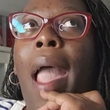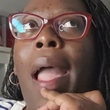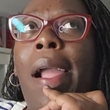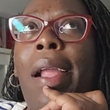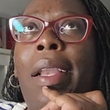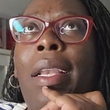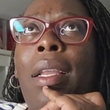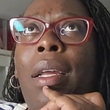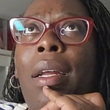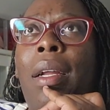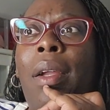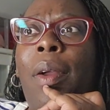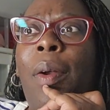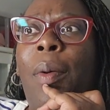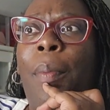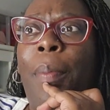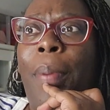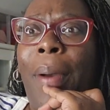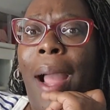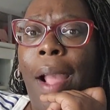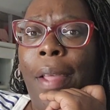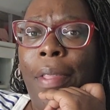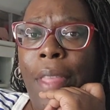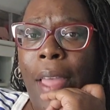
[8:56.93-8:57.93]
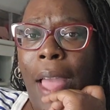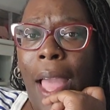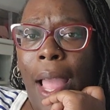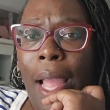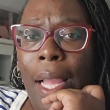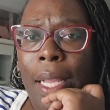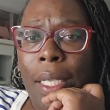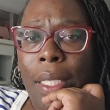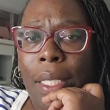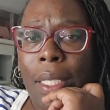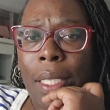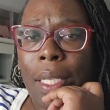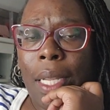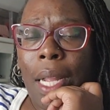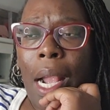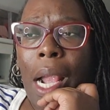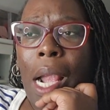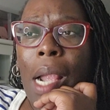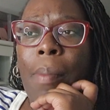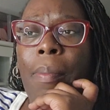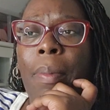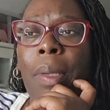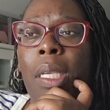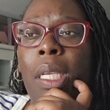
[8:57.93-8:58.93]
And by that,
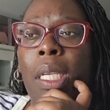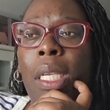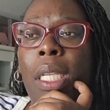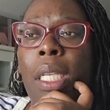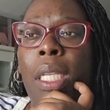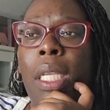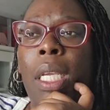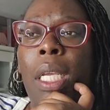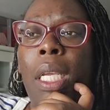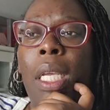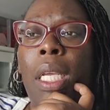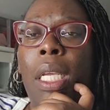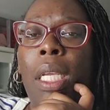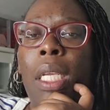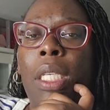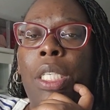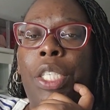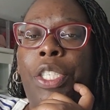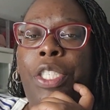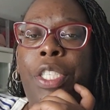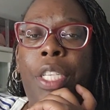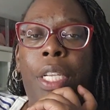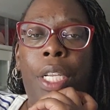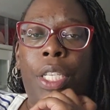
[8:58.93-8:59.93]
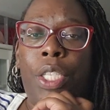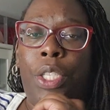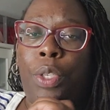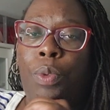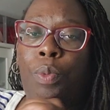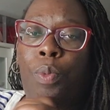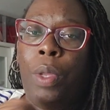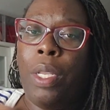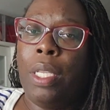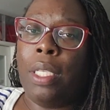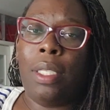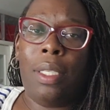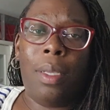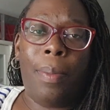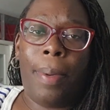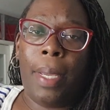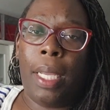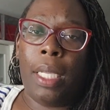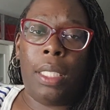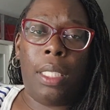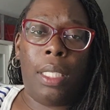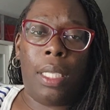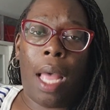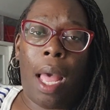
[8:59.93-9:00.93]
I mean, she's willing to
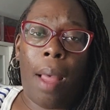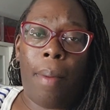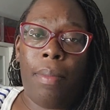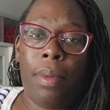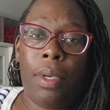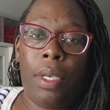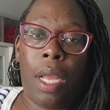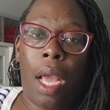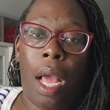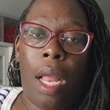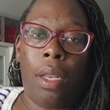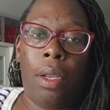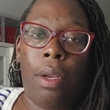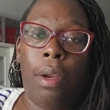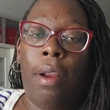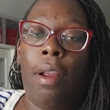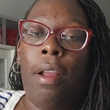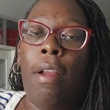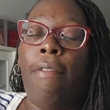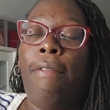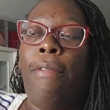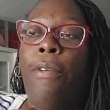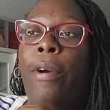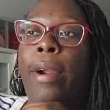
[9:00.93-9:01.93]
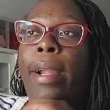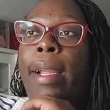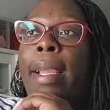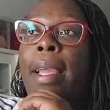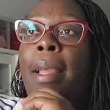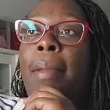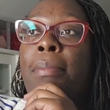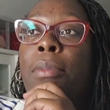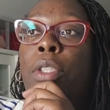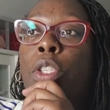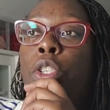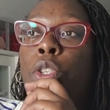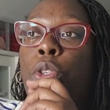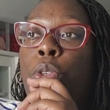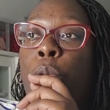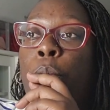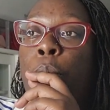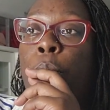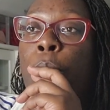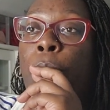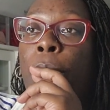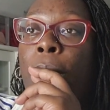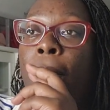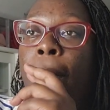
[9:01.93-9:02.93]
pay top dollar for him
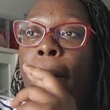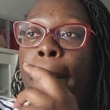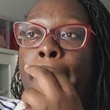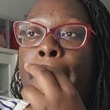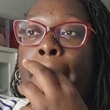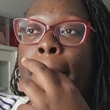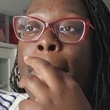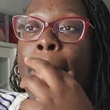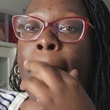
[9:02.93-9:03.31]
to,